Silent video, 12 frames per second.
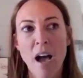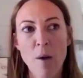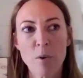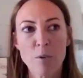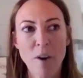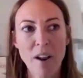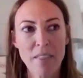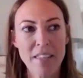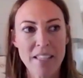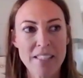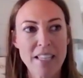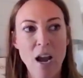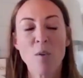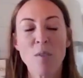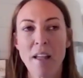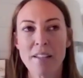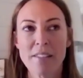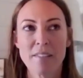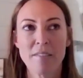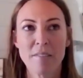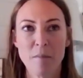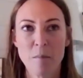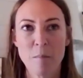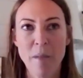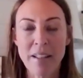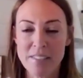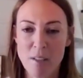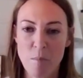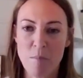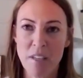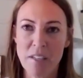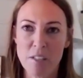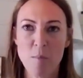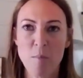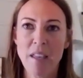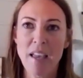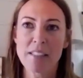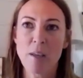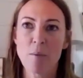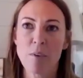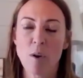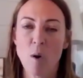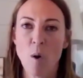I would write things down that meant something to me as I would